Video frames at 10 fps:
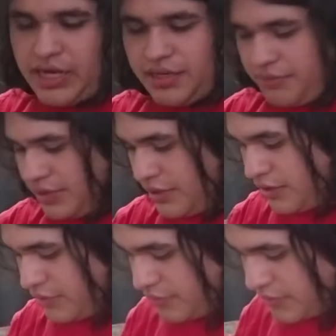there we
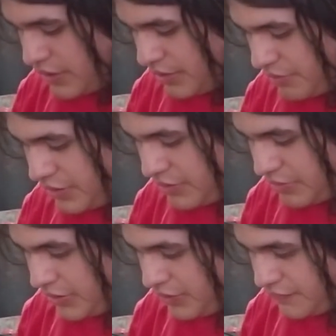go. Did I break
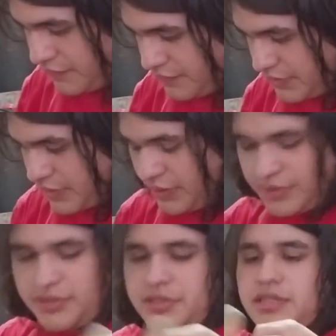something off? No,
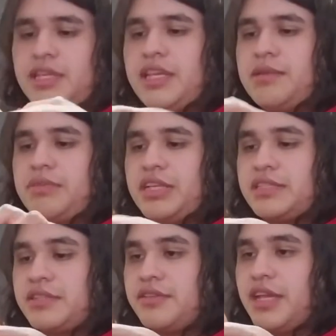that's just it hitting
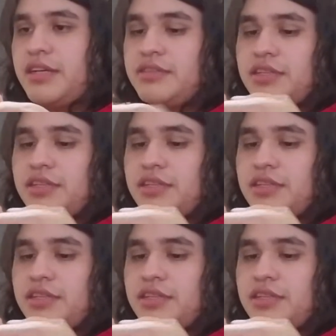plastic. So, yeah.